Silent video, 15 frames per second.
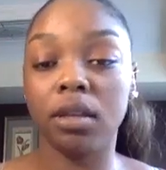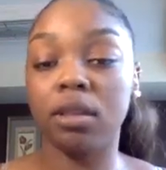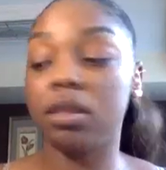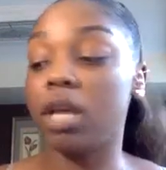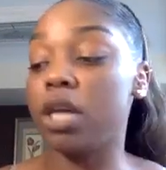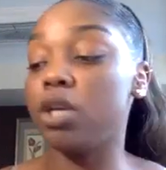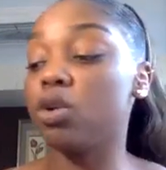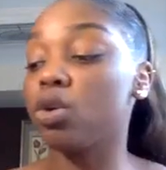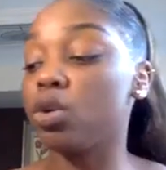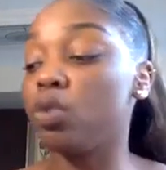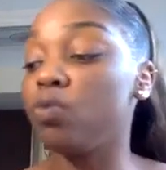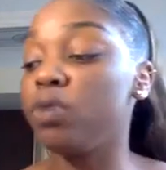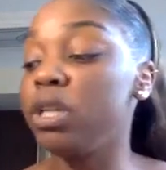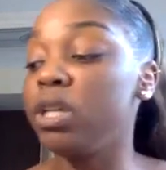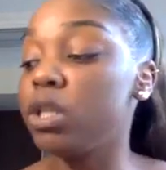that you're going
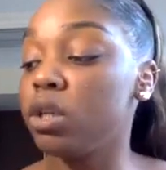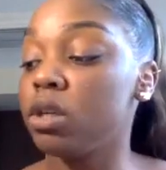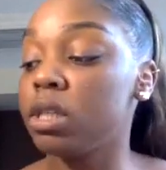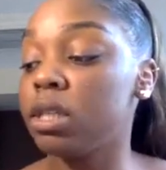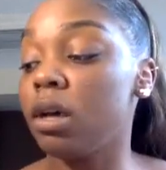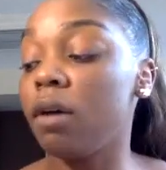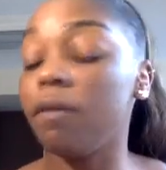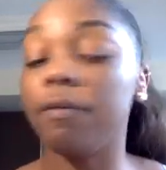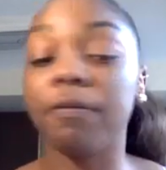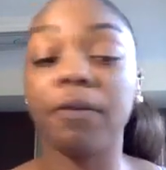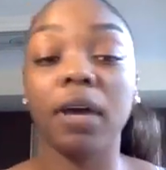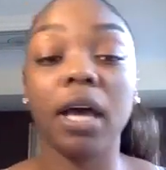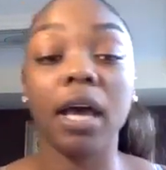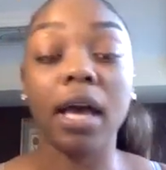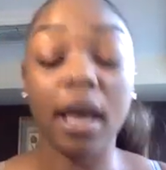to read to yourself
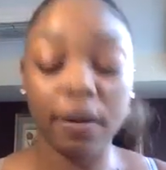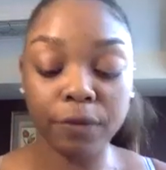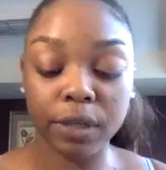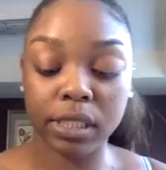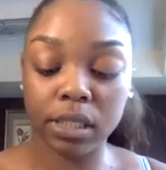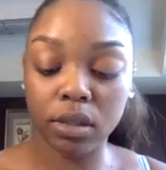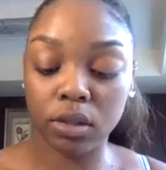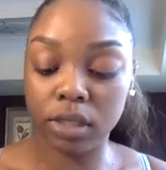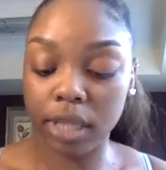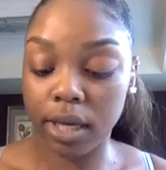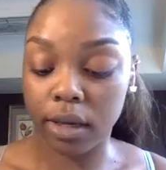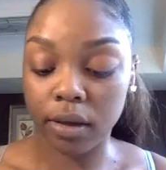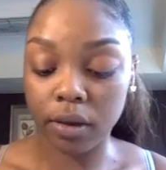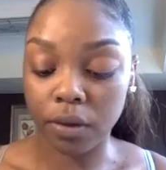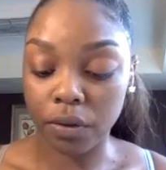every single
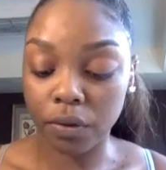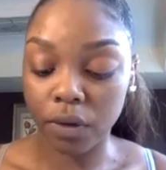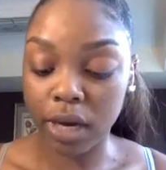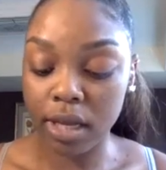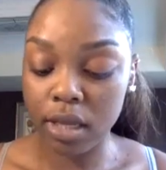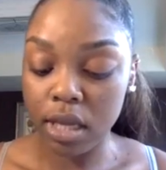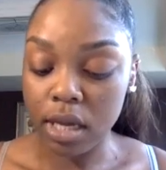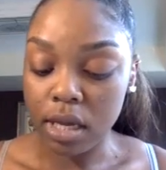day, right?